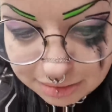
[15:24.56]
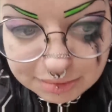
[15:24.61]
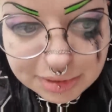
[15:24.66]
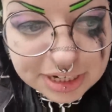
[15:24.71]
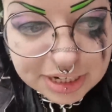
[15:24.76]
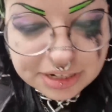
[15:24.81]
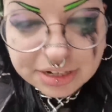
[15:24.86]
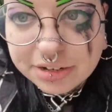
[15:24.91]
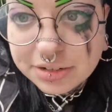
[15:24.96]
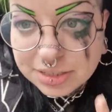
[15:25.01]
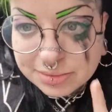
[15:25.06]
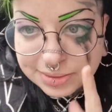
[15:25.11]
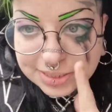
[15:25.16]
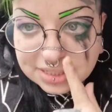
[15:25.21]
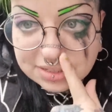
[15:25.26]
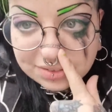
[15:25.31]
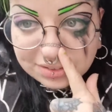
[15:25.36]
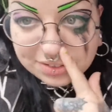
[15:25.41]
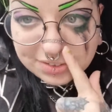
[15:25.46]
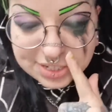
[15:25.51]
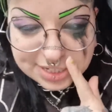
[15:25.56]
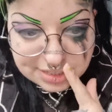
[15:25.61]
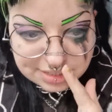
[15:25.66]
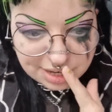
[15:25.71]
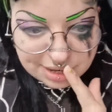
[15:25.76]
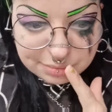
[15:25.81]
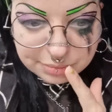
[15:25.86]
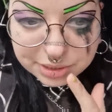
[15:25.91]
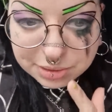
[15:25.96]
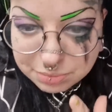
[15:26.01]
my nose pierced for the first
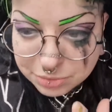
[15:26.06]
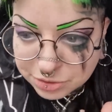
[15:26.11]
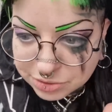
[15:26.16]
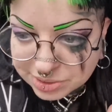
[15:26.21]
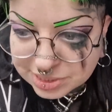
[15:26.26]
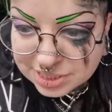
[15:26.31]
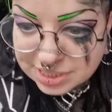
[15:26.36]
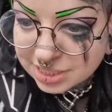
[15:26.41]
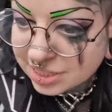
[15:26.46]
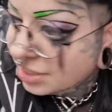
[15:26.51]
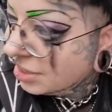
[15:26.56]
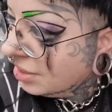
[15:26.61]
time with Moose